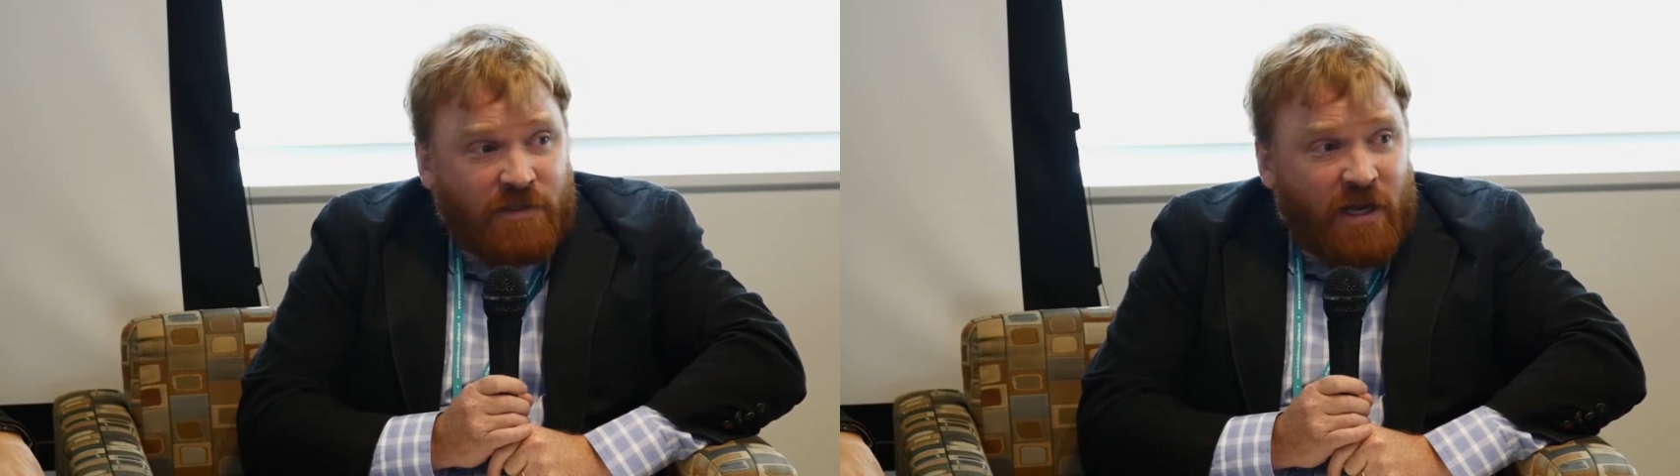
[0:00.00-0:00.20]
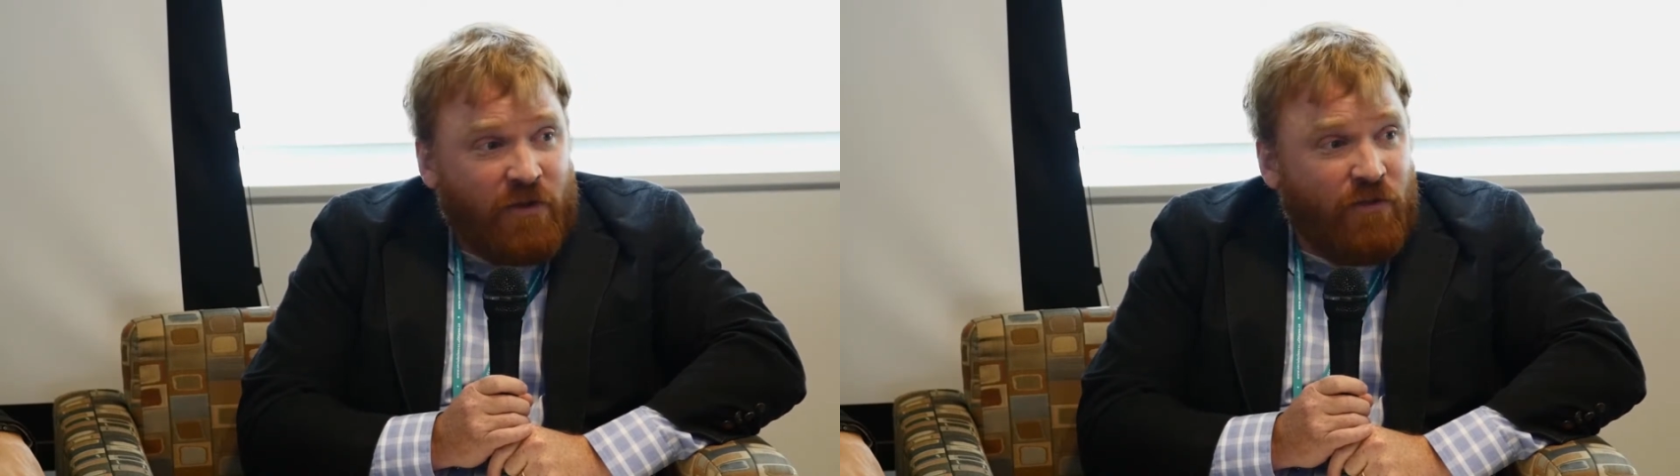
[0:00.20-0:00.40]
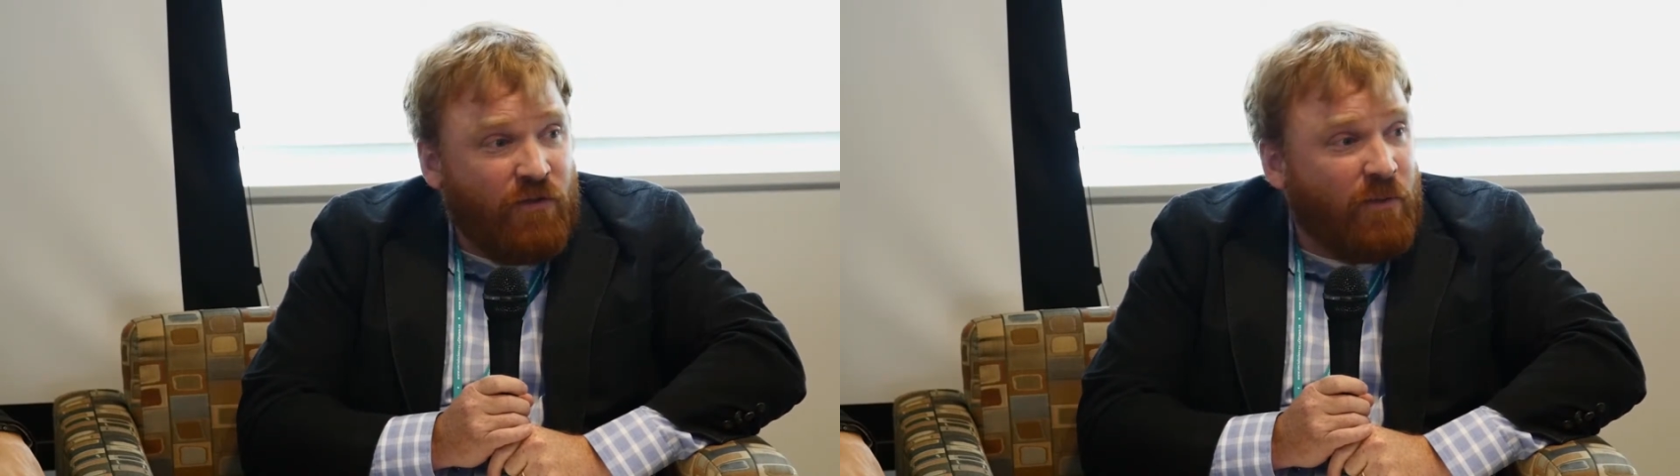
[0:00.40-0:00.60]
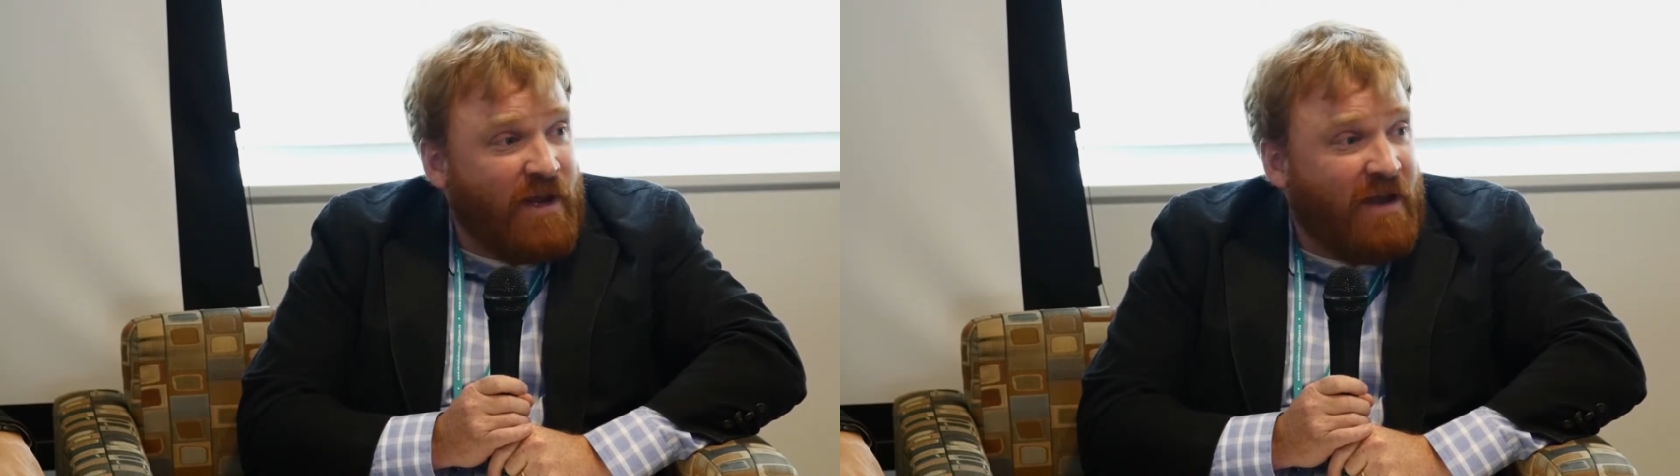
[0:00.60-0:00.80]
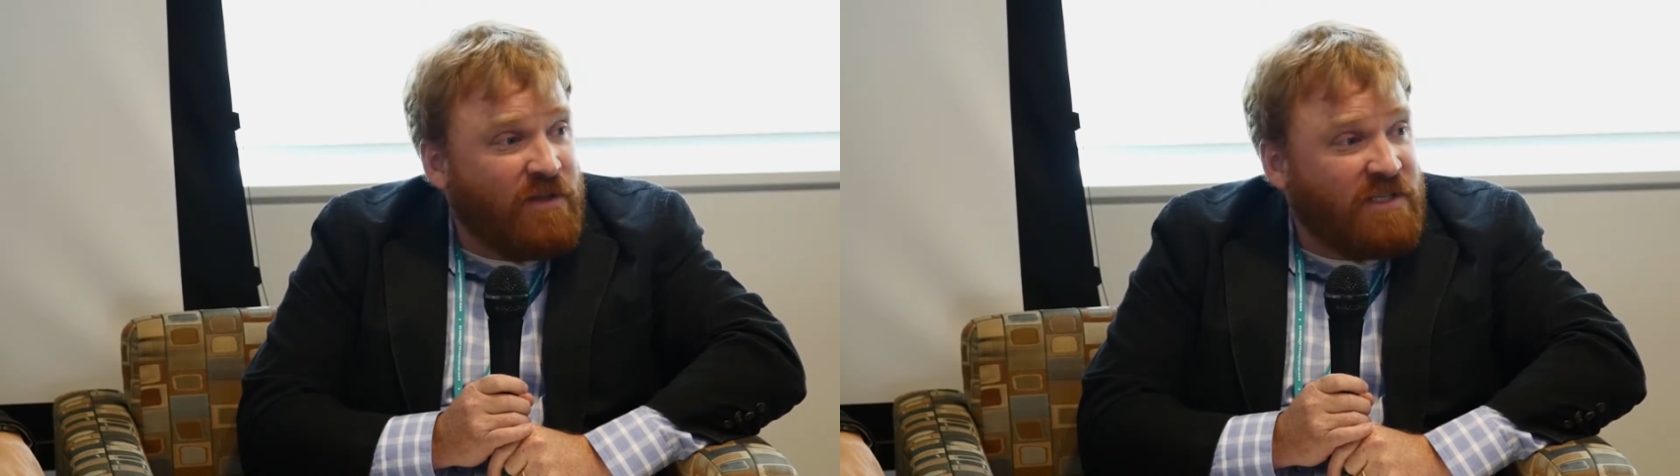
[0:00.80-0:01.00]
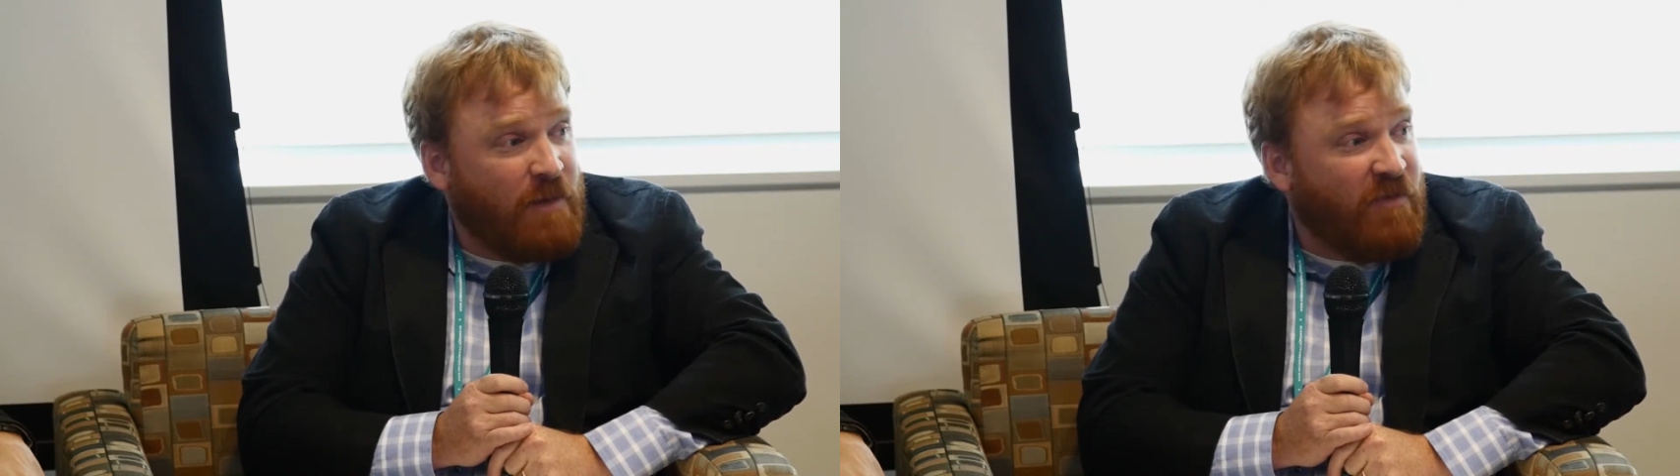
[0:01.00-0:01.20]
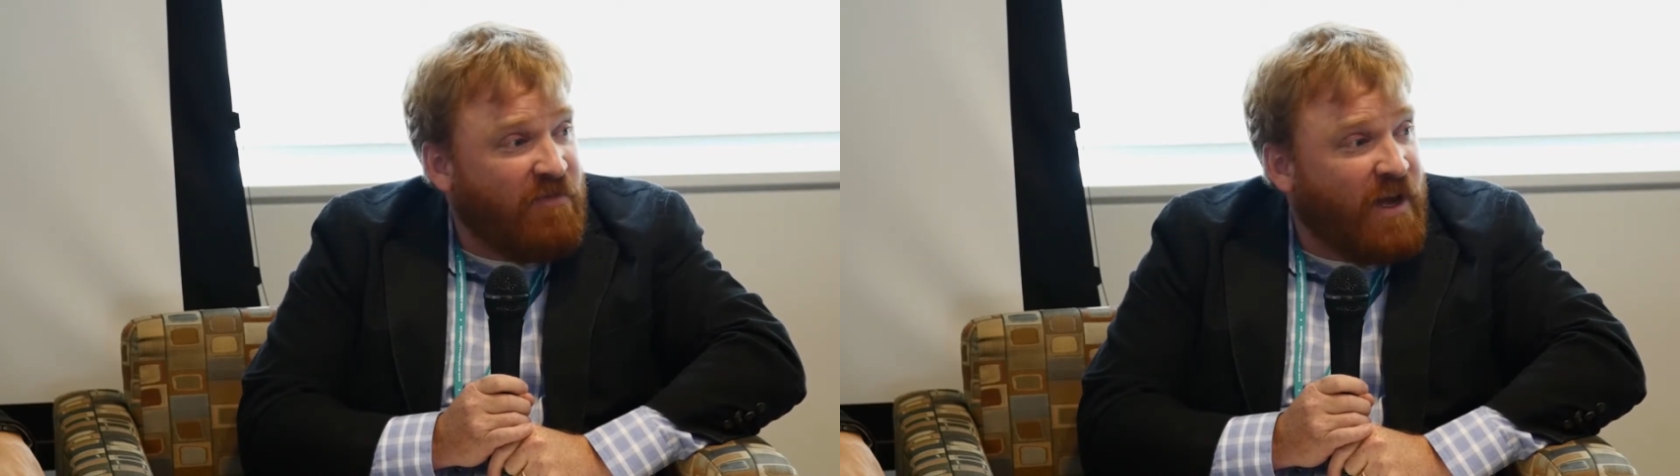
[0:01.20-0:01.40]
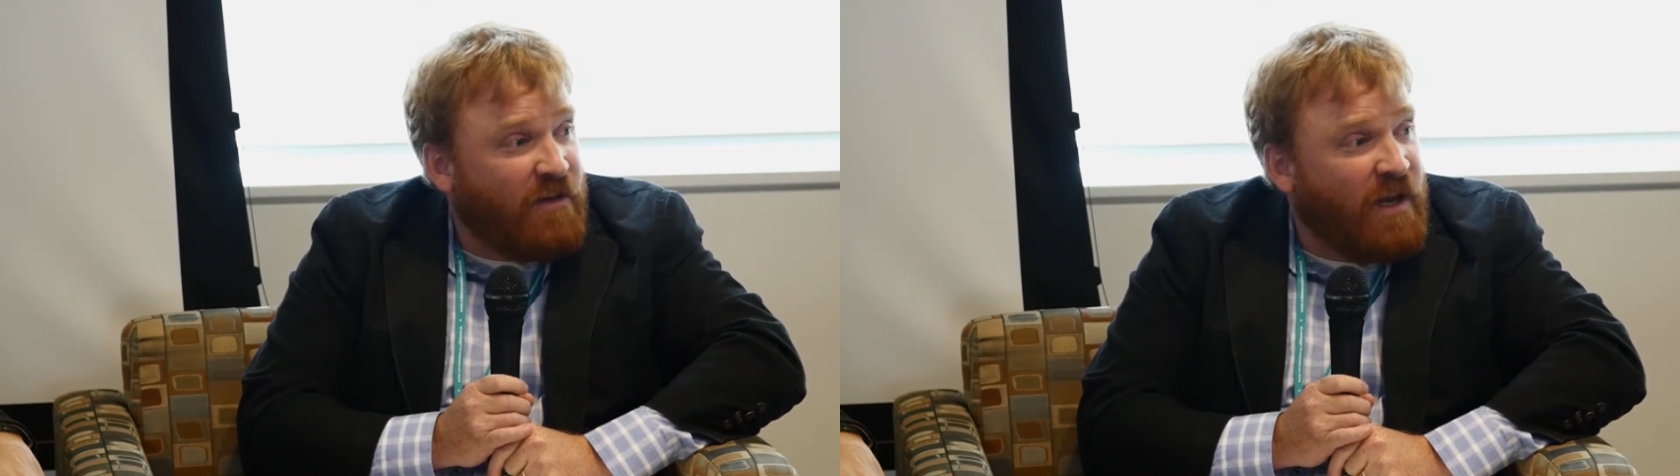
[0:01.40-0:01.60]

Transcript: that I could do that would have the same effect.